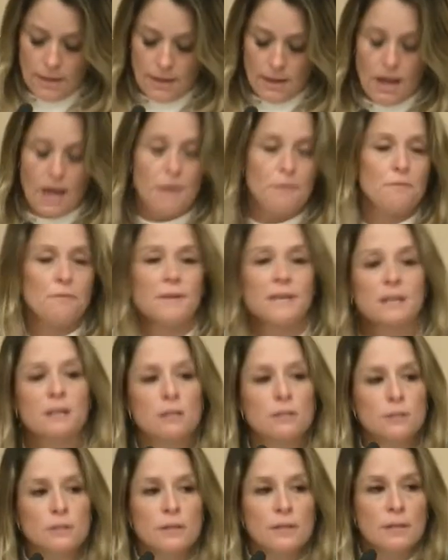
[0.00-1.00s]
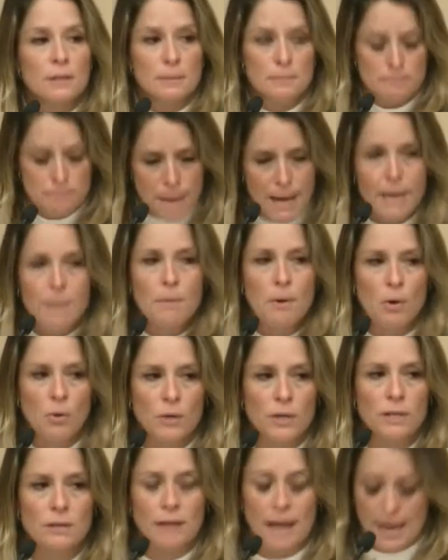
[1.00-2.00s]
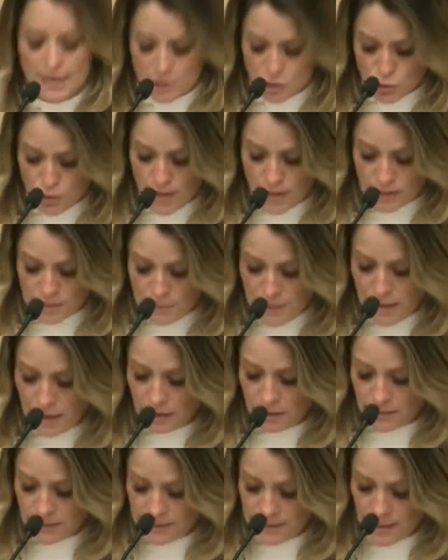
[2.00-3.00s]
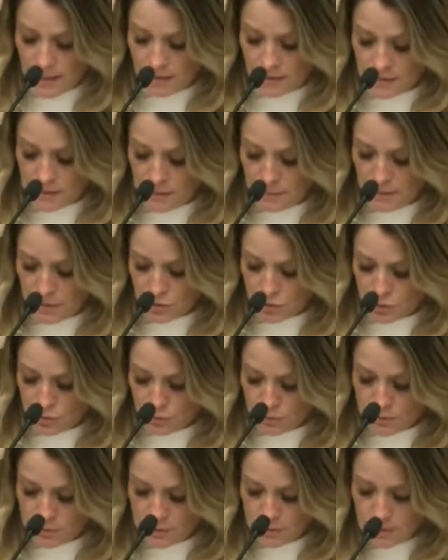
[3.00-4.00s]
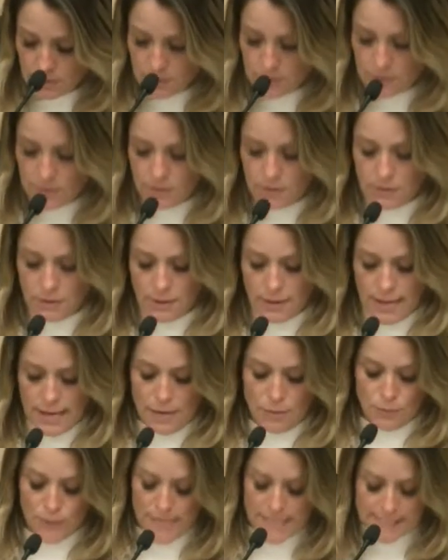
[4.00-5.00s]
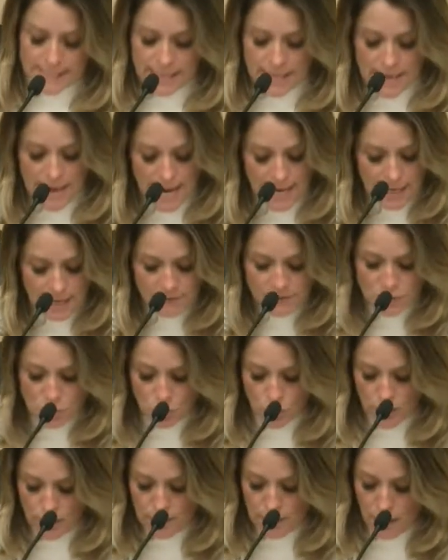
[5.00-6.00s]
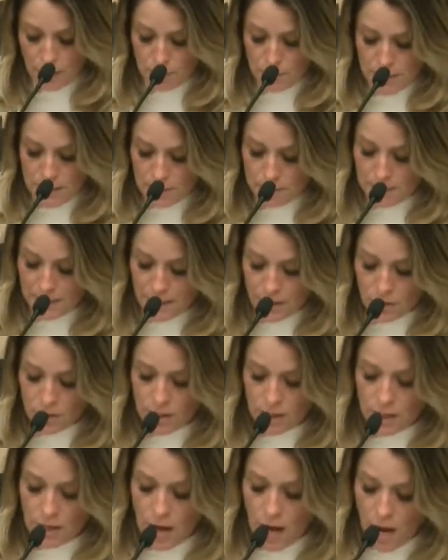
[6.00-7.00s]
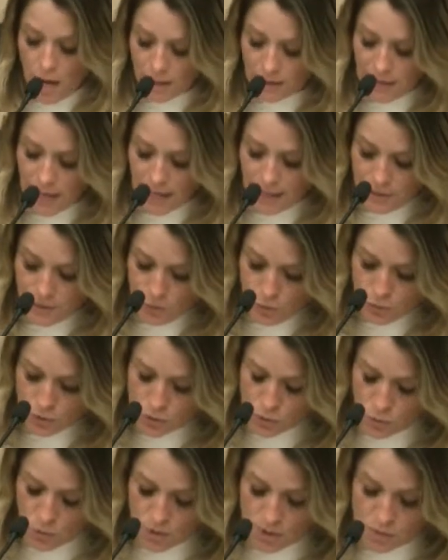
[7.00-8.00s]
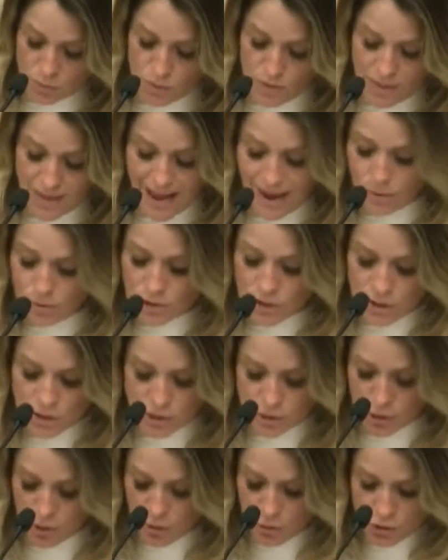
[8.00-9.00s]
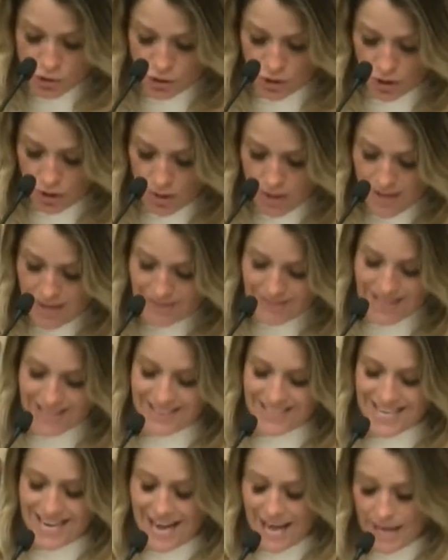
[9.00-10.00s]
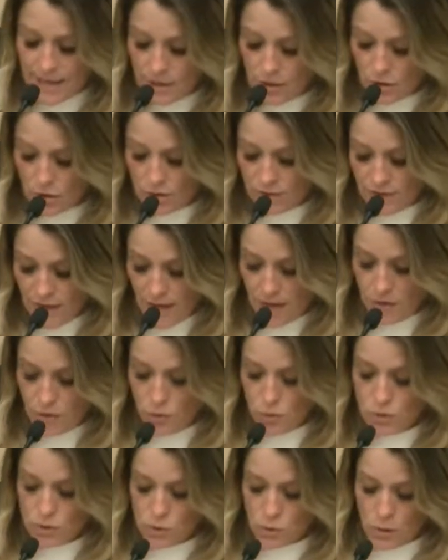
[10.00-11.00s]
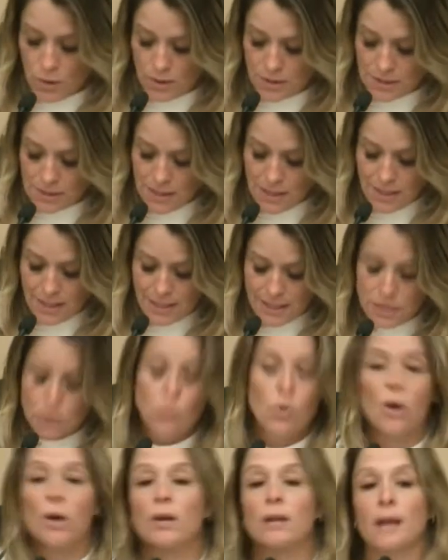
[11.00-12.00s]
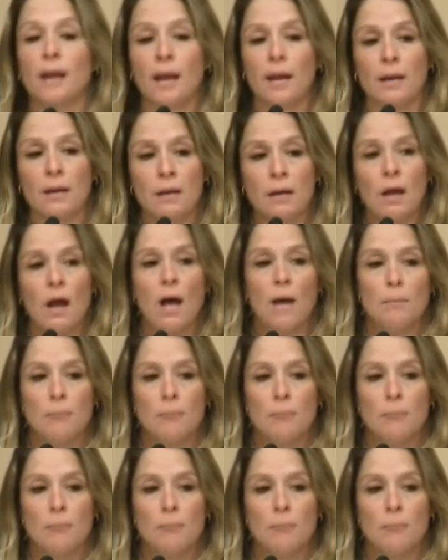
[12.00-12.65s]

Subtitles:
I feel my opponent lacks transparency on some issues. A recent negative story about me appeared in an online news source without disclosure that the editor of that news source is working on